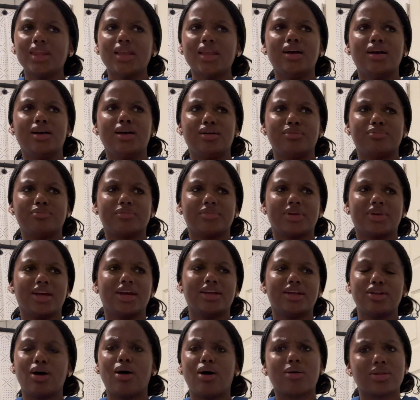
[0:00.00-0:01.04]

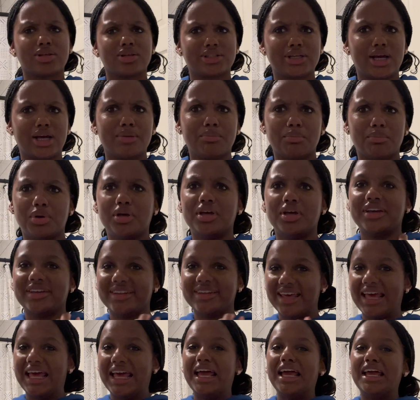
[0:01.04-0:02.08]
Not all the time, but
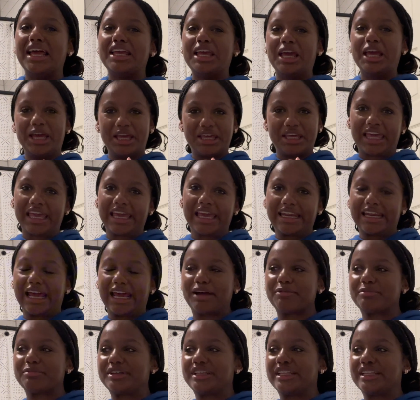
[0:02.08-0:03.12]
it can
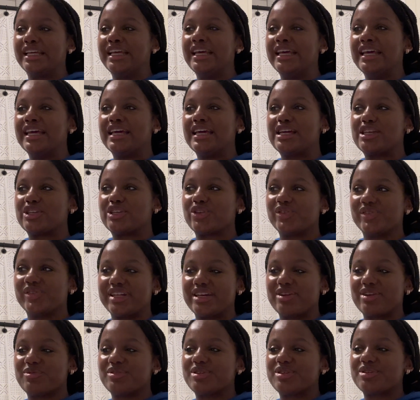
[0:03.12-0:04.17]
happen. So,
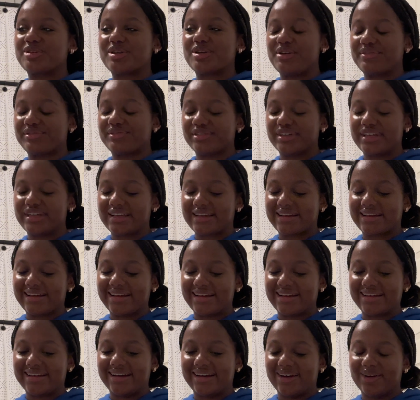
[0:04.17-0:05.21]
like, when you're covering
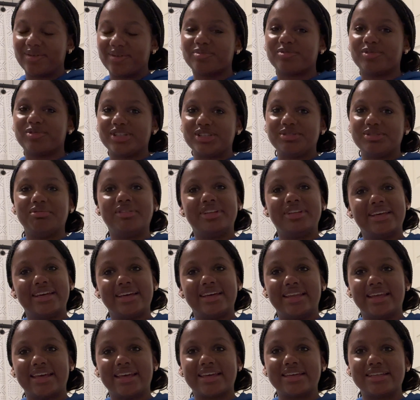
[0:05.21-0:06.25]
up what you did,
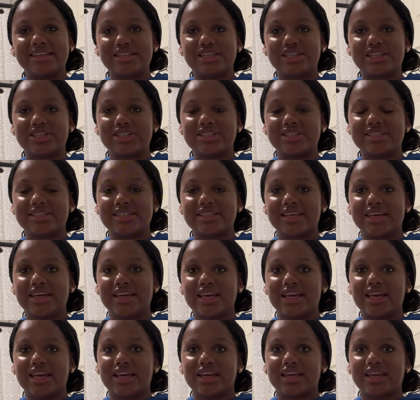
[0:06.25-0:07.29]
it can just
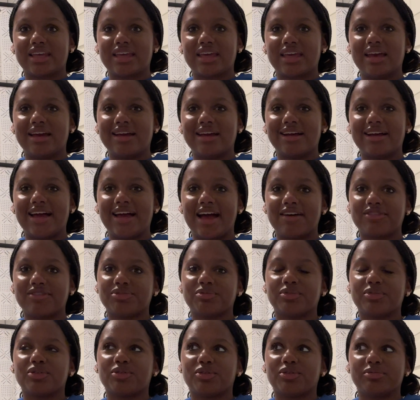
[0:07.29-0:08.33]
have
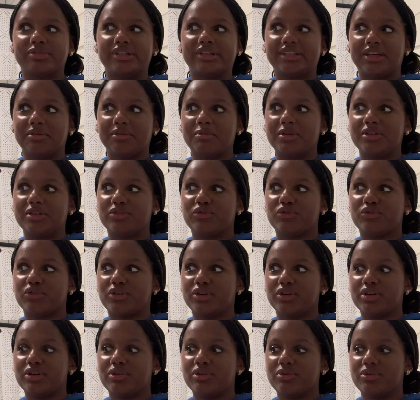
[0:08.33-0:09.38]
someone grow resentment for
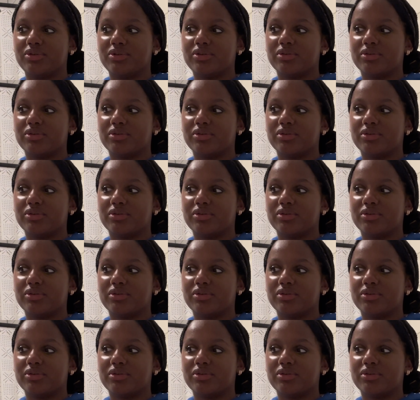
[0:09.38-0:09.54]
you.